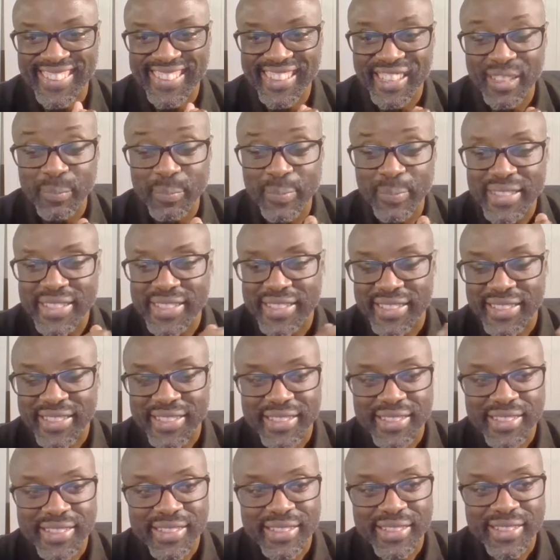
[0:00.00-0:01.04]
The
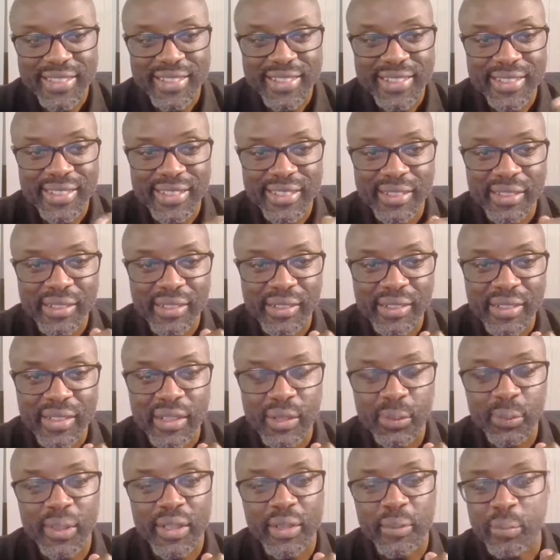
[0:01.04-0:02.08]
basics.
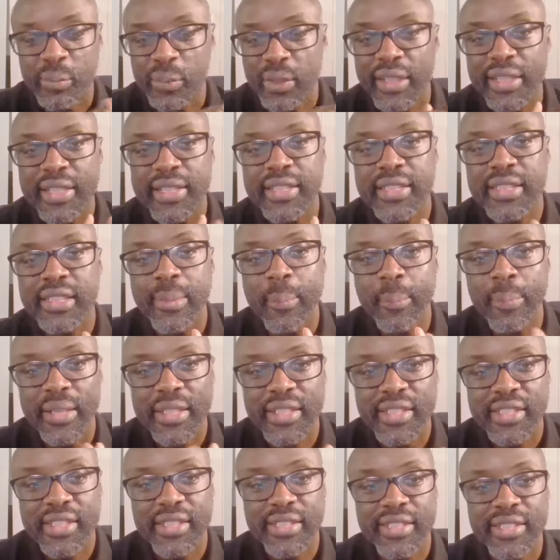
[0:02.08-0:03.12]
Well, here's the
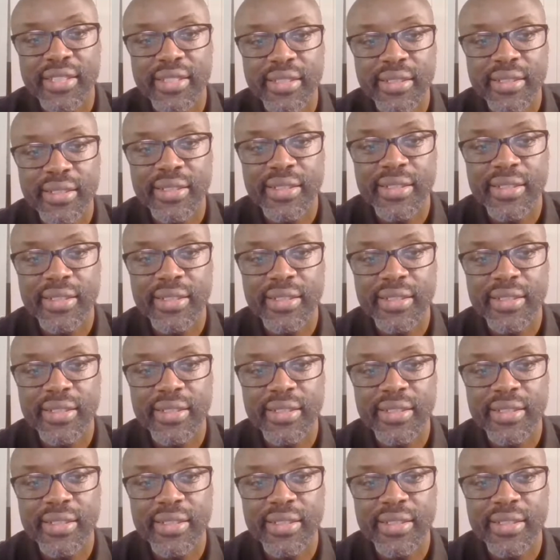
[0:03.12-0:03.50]
basics.